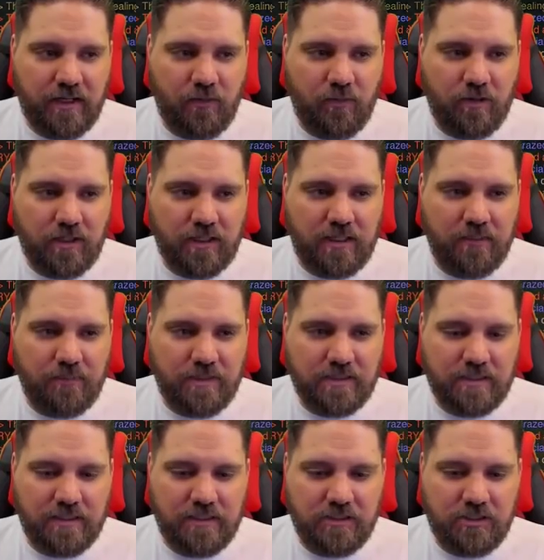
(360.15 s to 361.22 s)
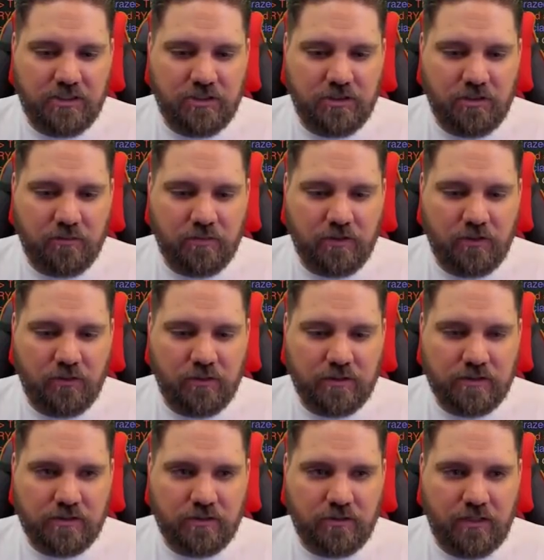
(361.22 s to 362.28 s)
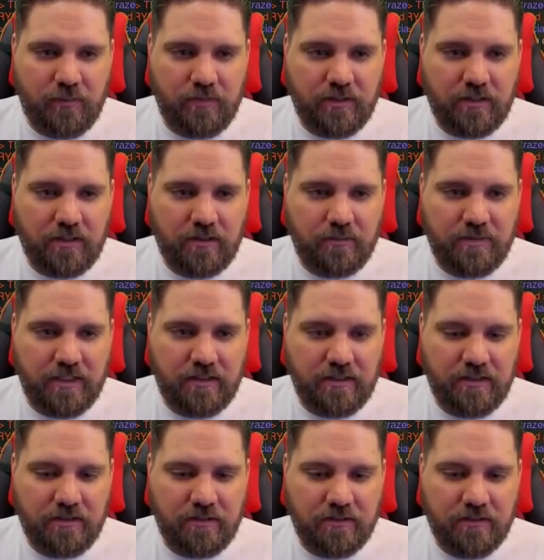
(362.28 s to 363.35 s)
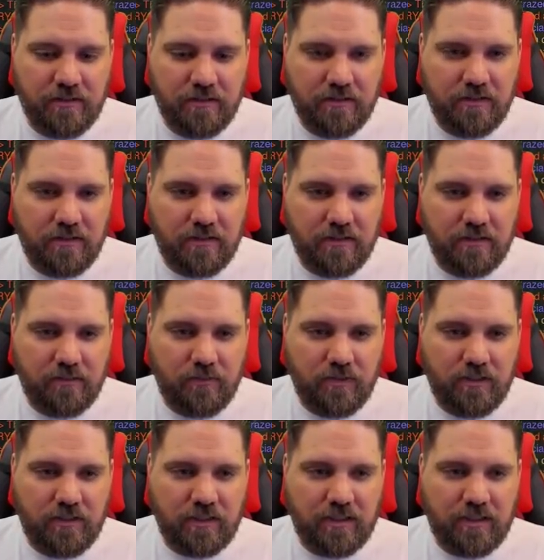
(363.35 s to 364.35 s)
I want to keep this In-Geom going, so I'm going to come down here and we're going to